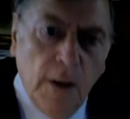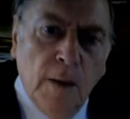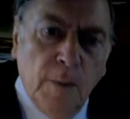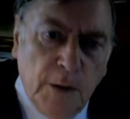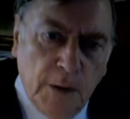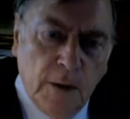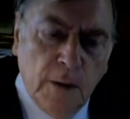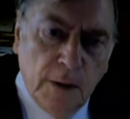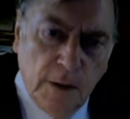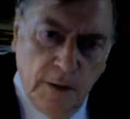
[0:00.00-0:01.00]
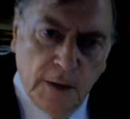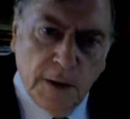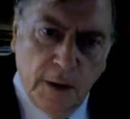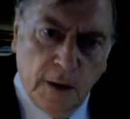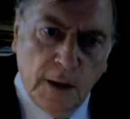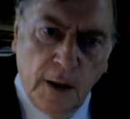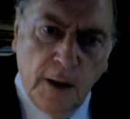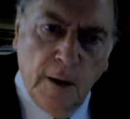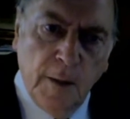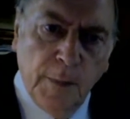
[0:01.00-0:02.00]
But you can start
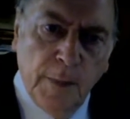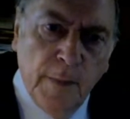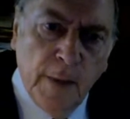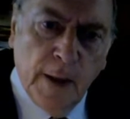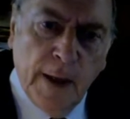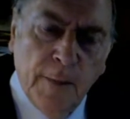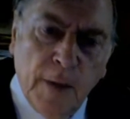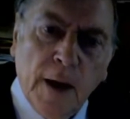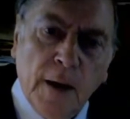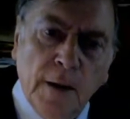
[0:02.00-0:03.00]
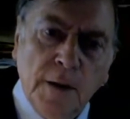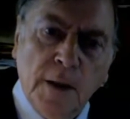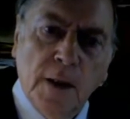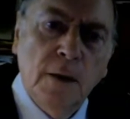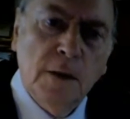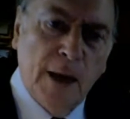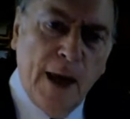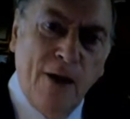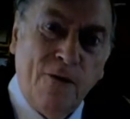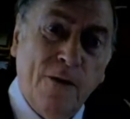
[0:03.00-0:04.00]
higher up, and I'm now going to go to
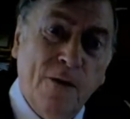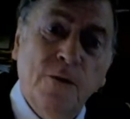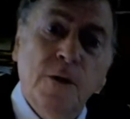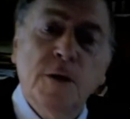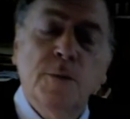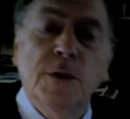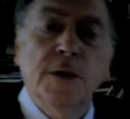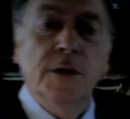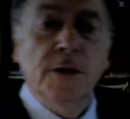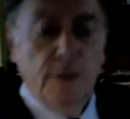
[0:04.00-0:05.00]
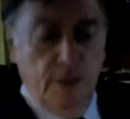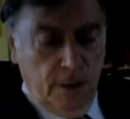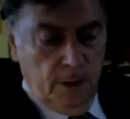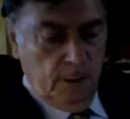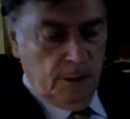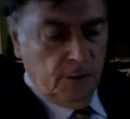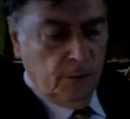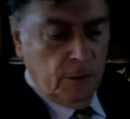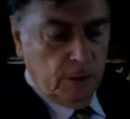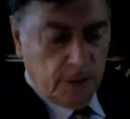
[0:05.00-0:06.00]
F in first position, which of
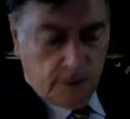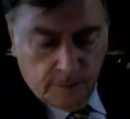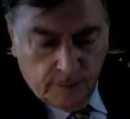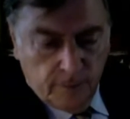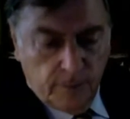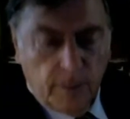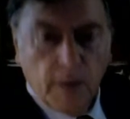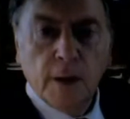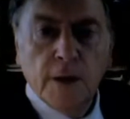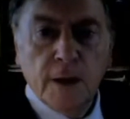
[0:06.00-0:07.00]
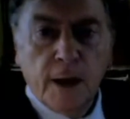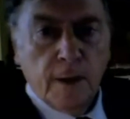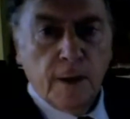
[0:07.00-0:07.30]
course is that.